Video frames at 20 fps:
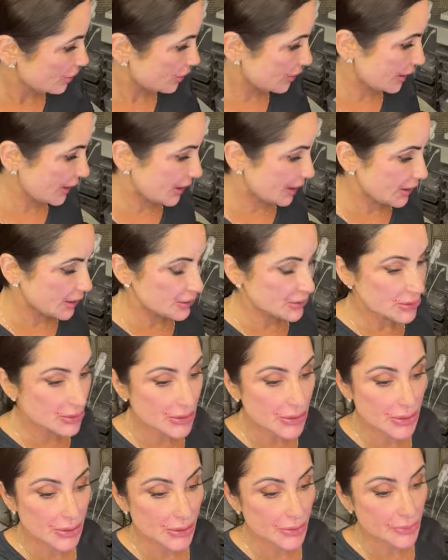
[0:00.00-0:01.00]

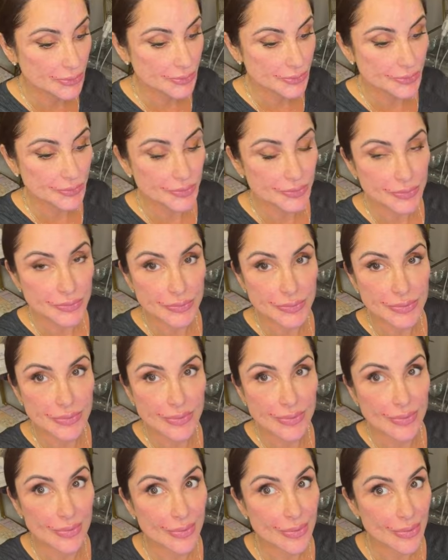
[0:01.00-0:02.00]
And
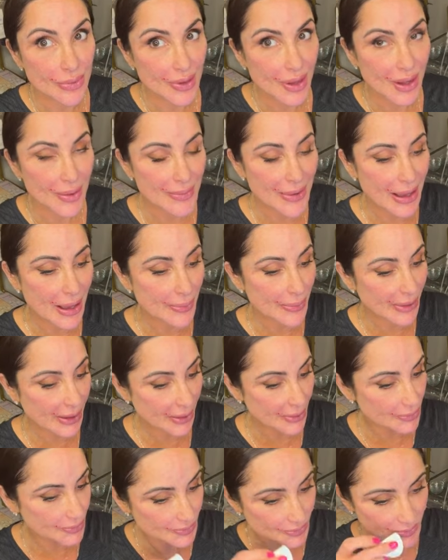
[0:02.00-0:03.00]
I'm
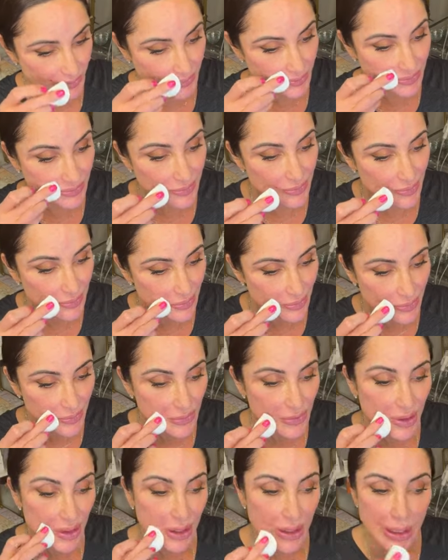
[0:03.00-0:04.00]
happy.
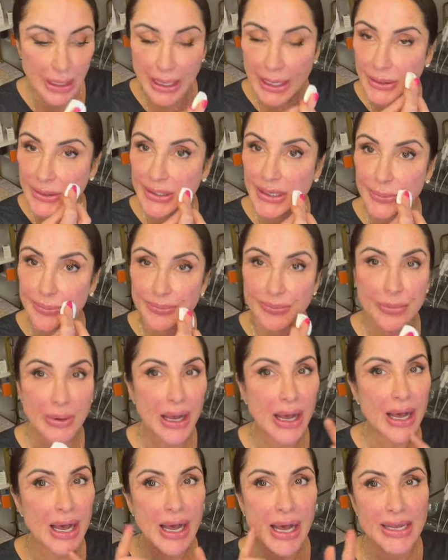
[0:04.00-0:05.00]
And
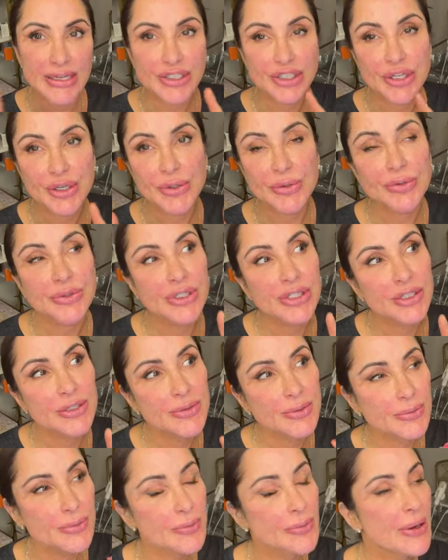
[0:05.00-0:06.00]
I don't
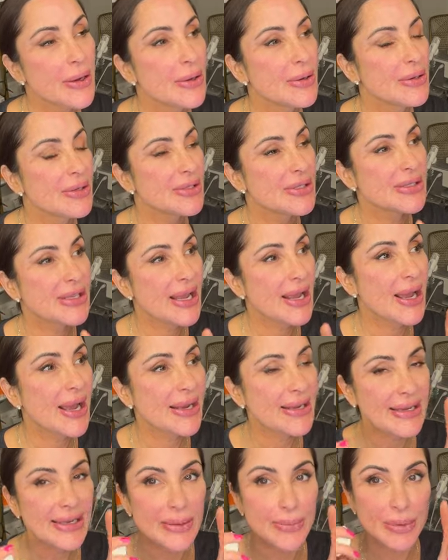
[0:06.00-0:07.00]
say I
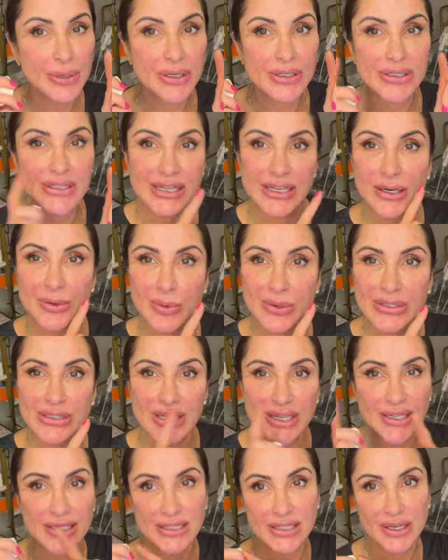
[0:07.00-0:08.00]
need to put 10 on one
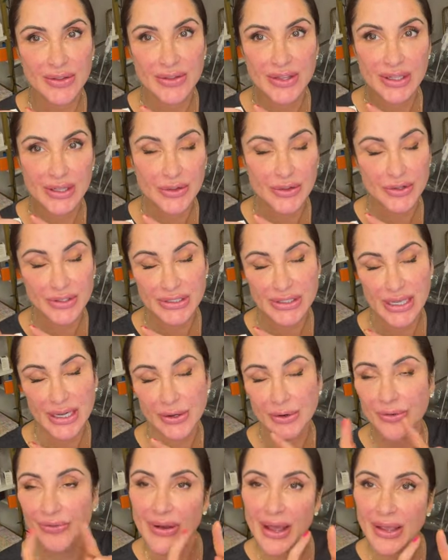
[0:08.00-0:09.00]
side and 10 on the other side,
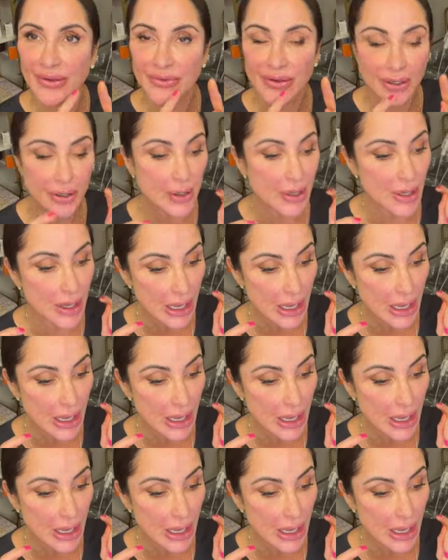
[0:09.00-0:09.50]
or 5 here.